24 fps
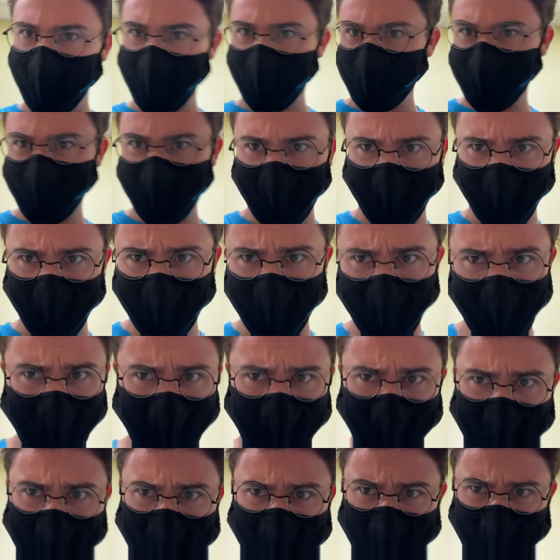not taking
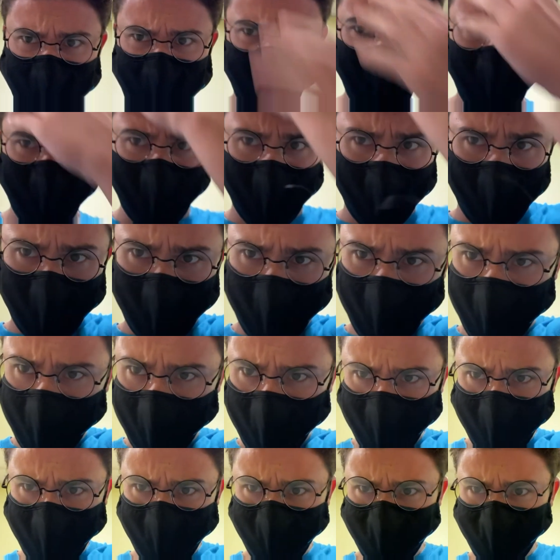enough off the top.
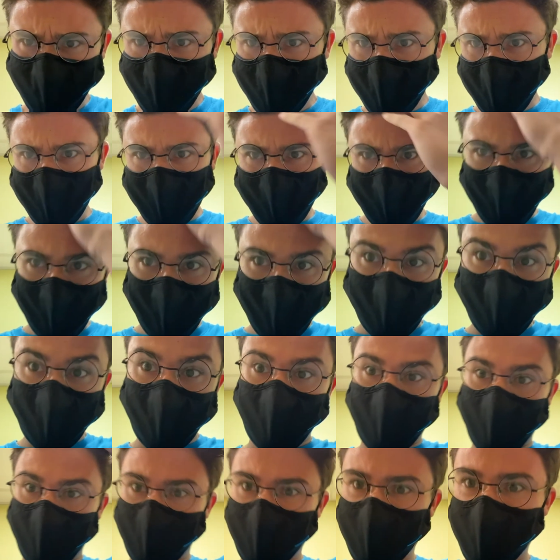So
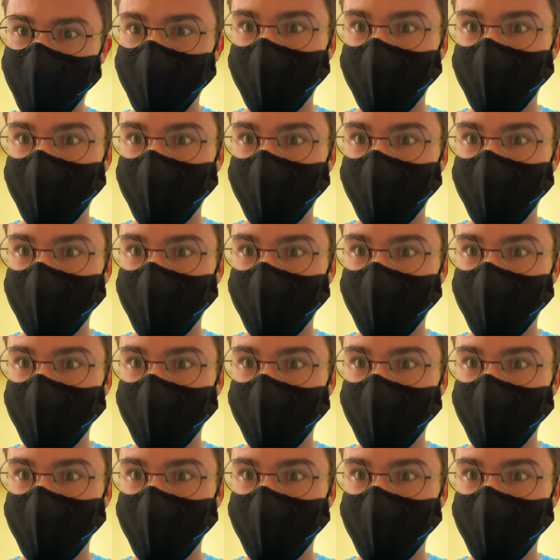I'm gonna wear a